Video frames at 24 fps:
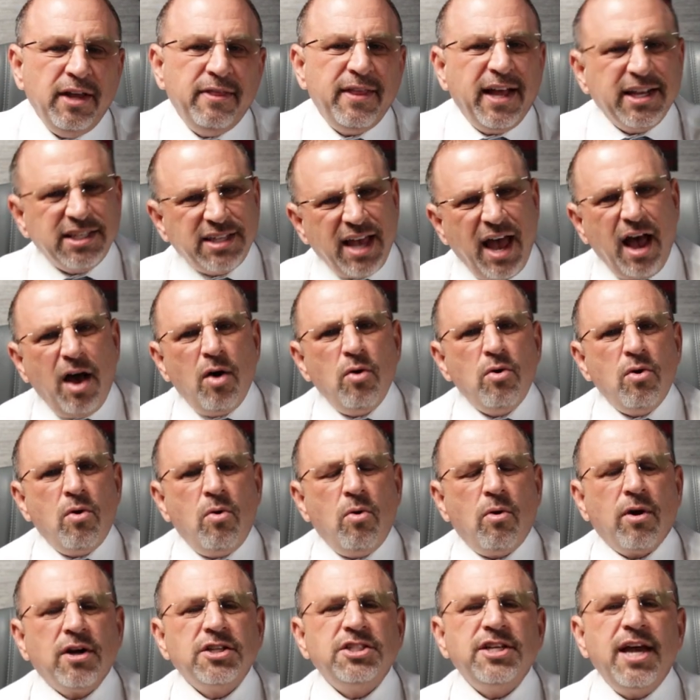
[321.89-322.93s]
And that's how
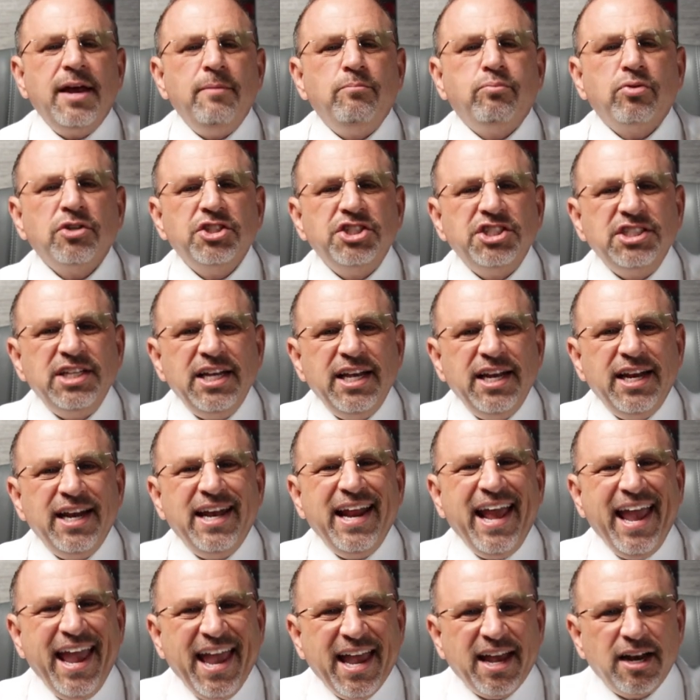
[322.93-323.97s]
courts had proceeded
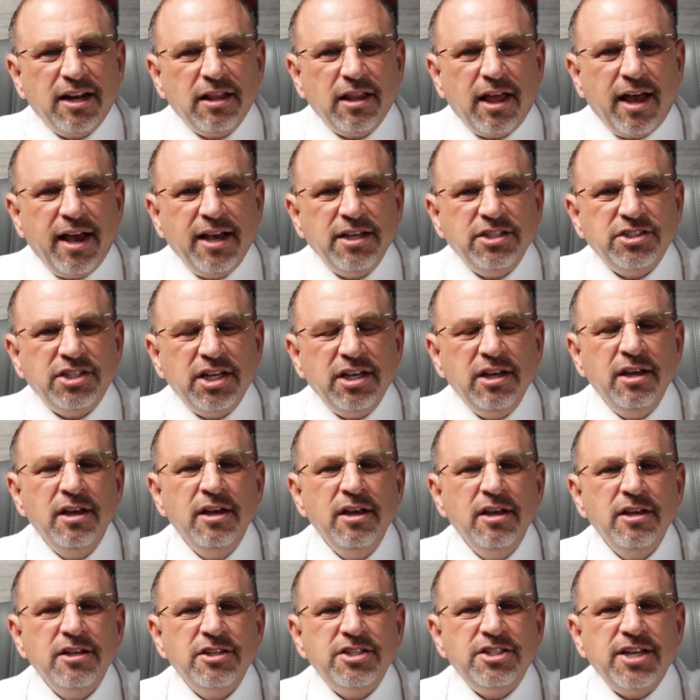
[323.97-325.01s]
analyzing
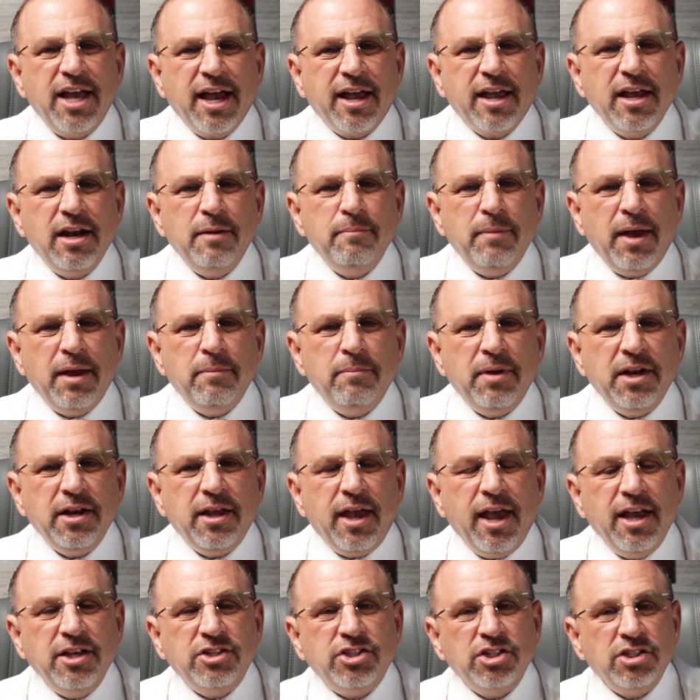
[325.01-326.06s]
Second Amendment
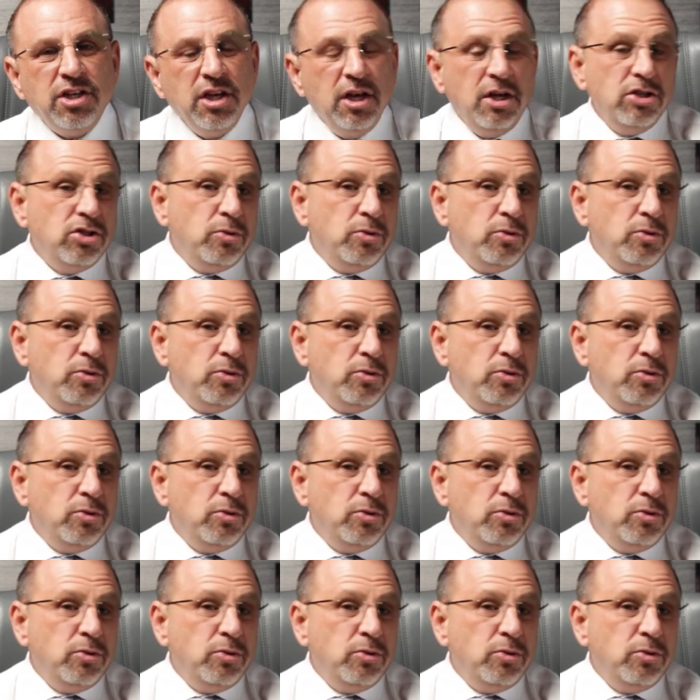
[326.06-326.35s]
cases.